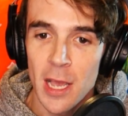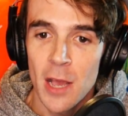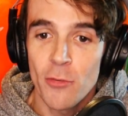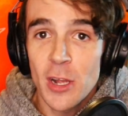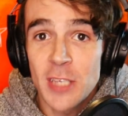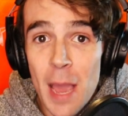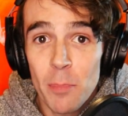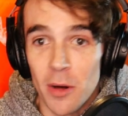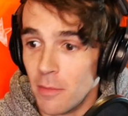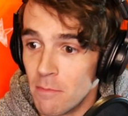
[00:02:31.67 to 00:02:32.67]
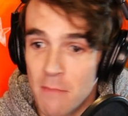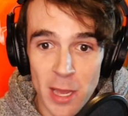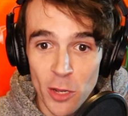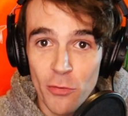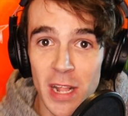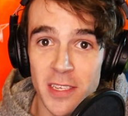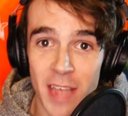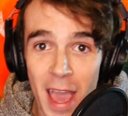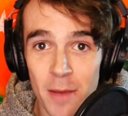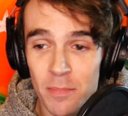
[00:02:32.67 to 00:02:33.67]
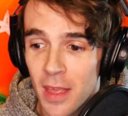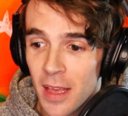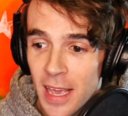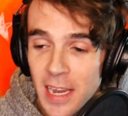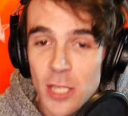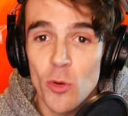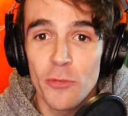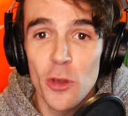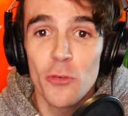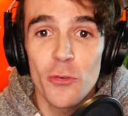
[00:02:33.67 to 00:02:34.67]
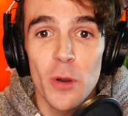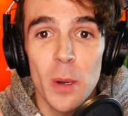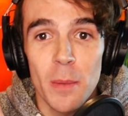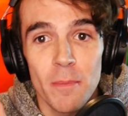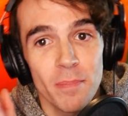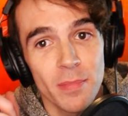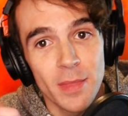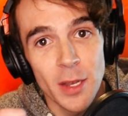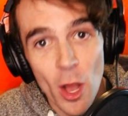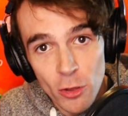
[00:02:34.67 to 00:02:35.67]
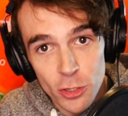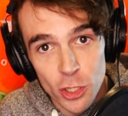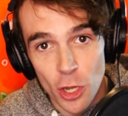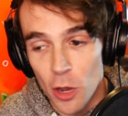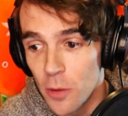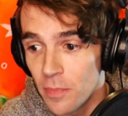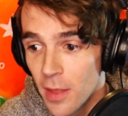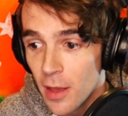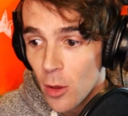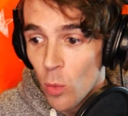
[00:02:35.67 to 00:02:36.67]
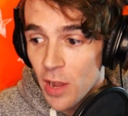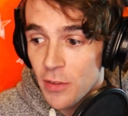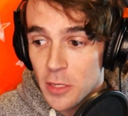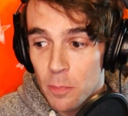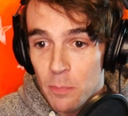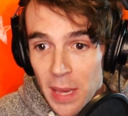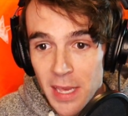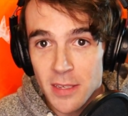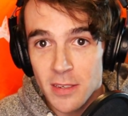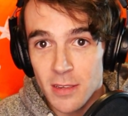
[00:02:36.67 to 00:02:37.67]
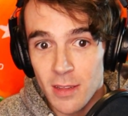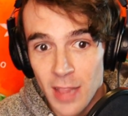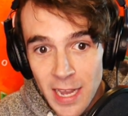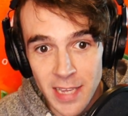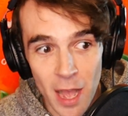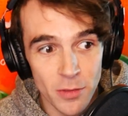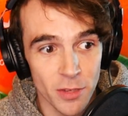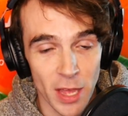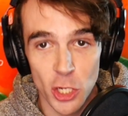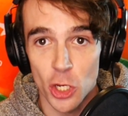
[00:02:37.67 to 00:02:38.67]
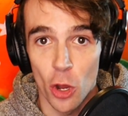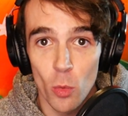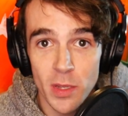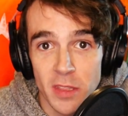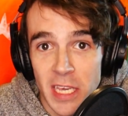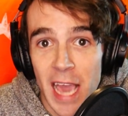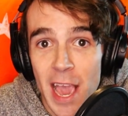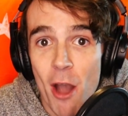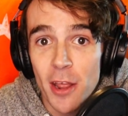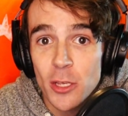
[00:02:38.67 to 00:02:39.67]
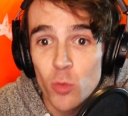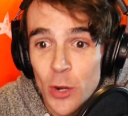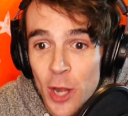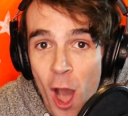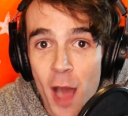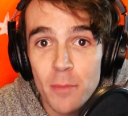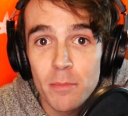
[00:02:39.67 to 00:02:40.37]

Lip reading: For example, my good friend Sam, in his review for the Knuckles show, one of his biggest letdowns of that show was that the Chaotix were not